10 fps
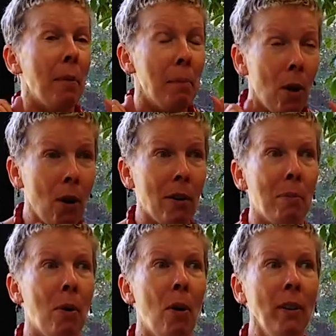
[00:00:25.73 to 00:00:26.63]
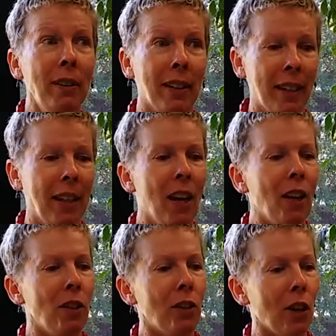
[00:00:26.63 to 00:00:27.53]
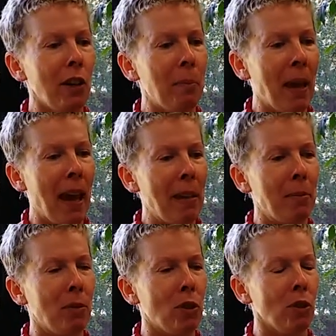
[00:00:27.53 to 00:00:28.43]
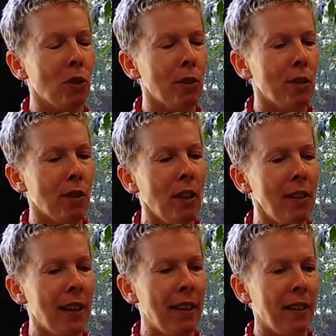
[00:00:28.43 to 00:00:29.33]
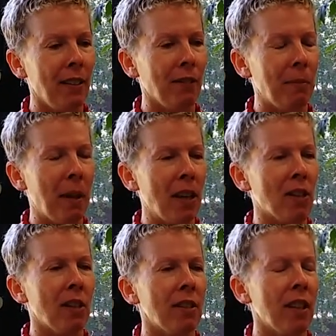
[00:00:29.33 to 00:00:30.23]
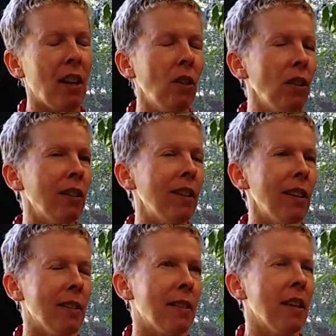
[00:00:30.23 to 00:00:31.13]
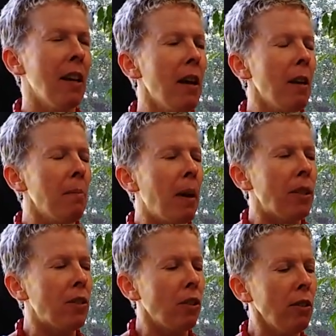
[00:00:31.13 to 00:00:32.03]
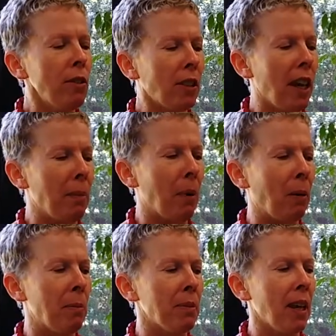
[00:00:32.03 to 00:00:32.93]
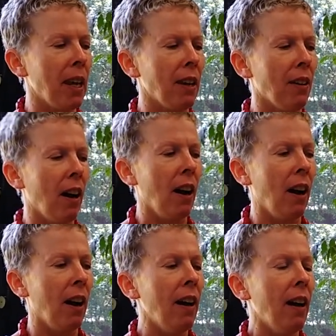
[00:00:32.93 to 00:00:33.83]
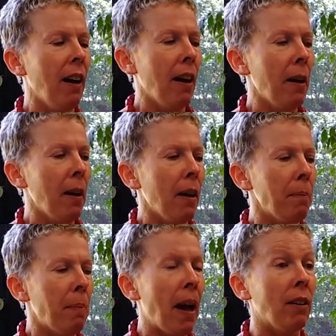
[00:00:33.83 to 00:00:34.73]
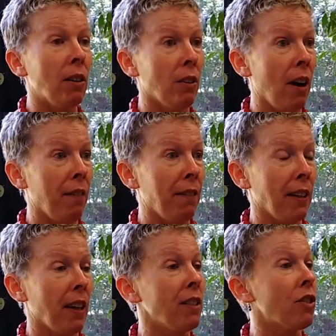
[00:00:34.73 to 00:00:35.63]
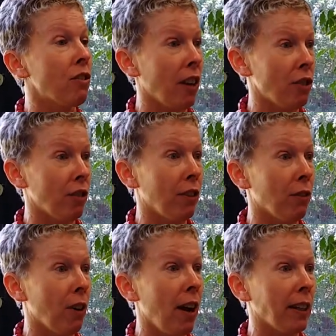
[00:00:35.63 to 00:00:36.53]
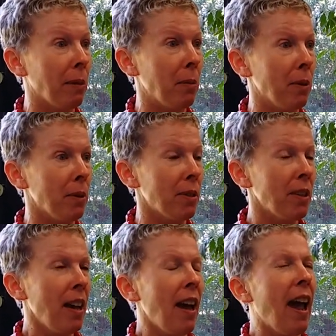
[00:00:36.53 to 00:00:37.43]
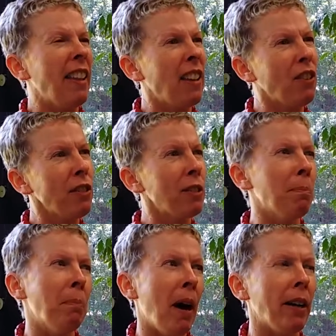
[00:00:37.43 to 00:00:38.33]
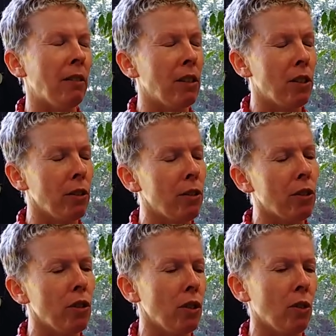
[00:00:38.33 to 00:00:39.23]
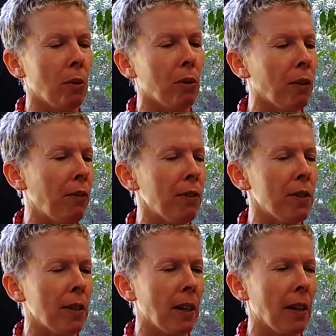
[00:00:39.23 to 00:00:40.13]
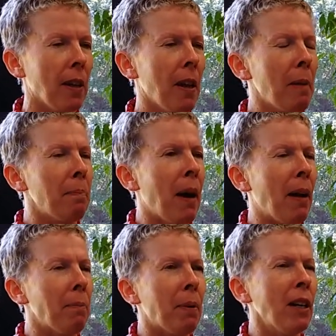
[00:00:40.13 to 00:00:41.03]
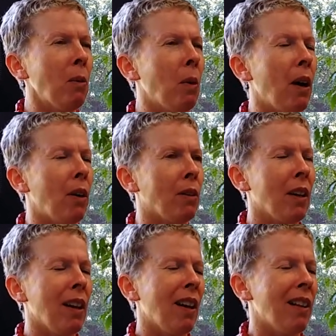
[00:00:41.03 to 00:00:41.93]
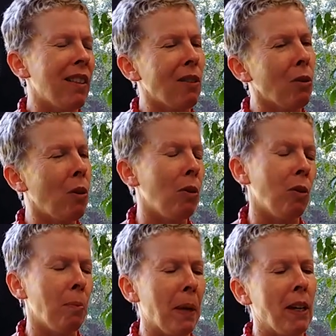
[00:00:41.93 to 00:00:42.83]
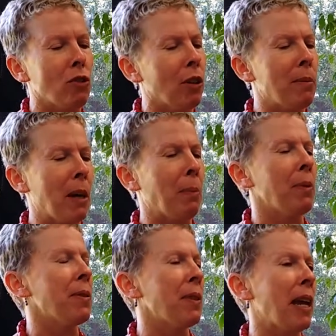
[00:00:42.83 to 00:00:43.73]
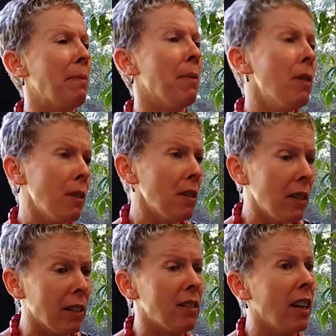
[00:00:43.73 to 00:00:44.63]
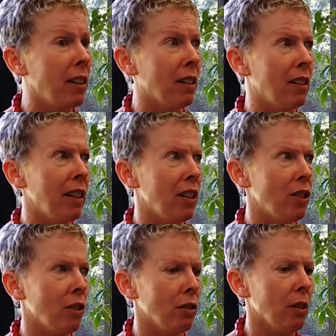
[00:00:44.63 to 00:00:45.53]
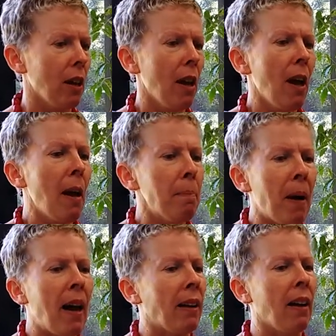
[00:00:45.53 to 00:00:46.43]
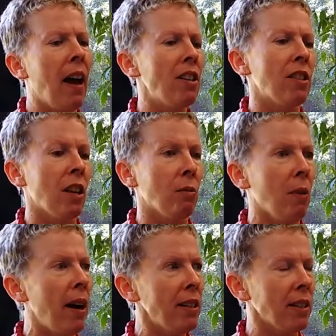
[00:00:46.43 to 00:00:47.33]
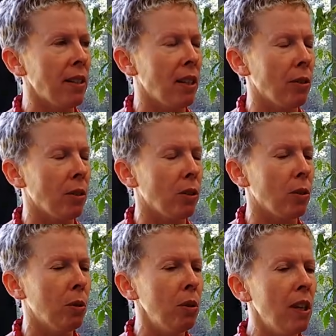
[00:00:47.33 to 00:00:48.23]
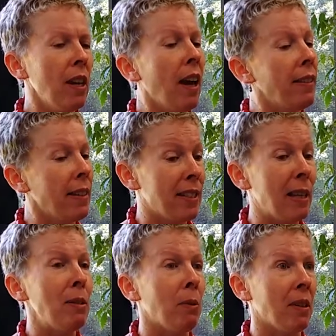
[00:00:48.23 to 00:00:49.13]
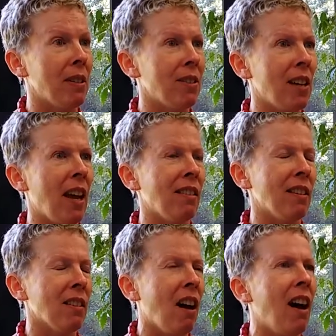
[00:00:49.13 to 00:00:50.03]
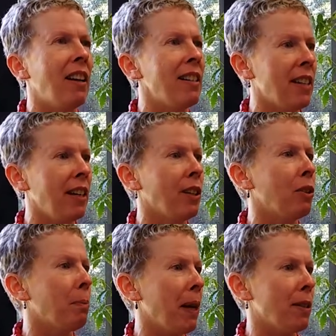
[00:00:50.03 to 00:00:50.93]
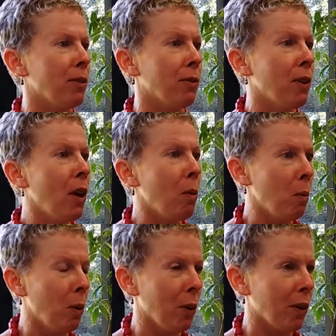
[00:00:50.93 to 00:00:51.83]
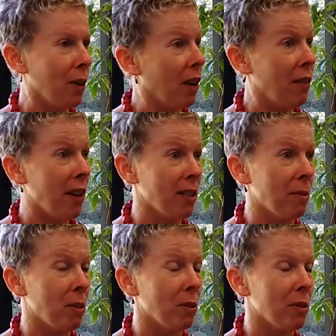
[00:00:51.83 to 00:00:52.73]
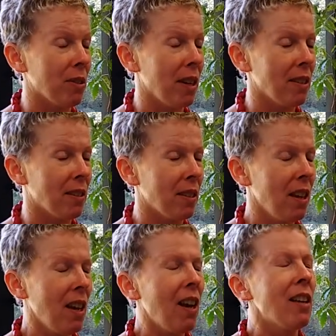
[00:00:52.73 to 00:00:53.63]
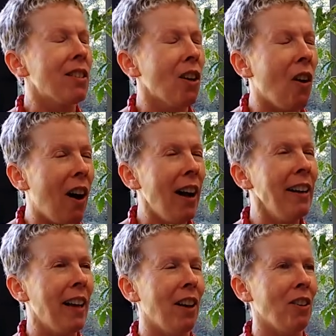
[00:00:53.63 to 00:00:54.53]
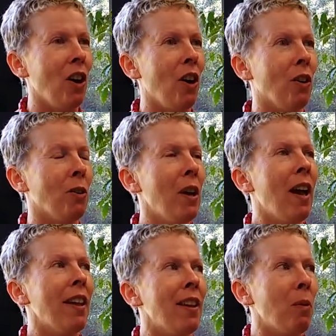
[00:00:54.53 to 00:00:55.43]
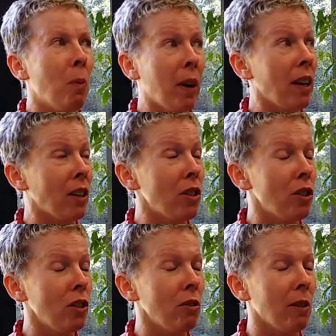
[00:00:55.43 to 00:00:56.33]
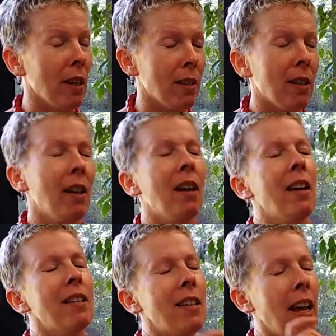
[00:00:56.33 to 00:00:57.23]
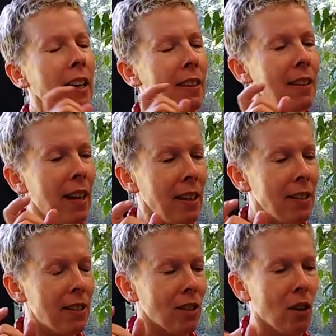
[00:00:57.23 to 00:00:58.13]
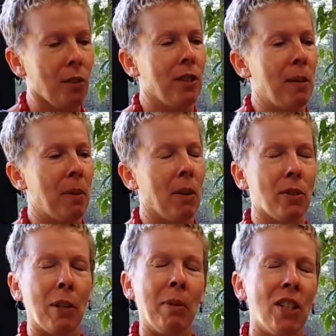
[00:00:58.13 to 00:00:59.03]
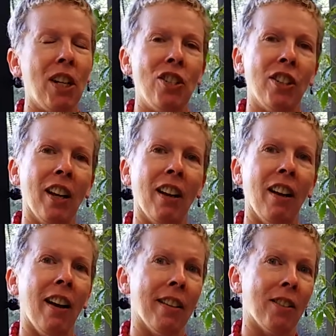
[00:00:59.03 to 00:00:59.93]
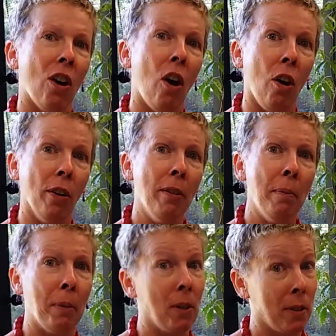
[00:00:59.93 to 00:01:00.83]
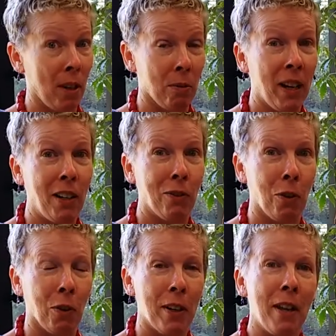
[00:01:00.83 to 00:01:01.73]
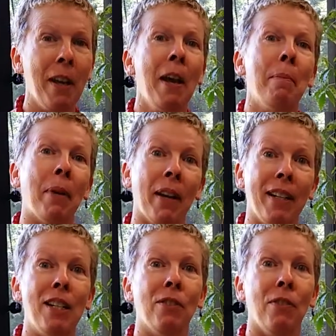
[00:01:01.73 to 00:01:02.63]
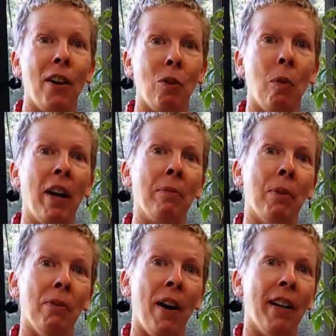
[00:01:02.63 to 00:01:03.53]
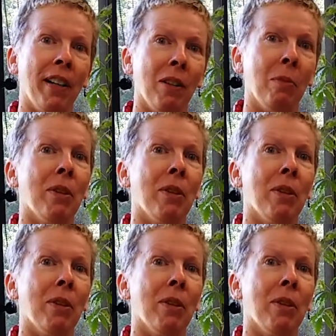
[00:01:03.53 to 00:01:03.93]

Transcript: More importantly, you're going to be able to consolidate that information and say, look at this. My students' key problems here are paragraphing and structuring for arguments. And they've got some minor issues to do with referencing, but pretty well they're all being tripped up on the same little technical issue. By and large, their writing skills are good, and they seem to understand this highly technical piece of work that I've asked them to assess. So I now know that what I can do is take the next concept that I was going to be teaching in class on, because they're ready for it, but I need to find a way of providing them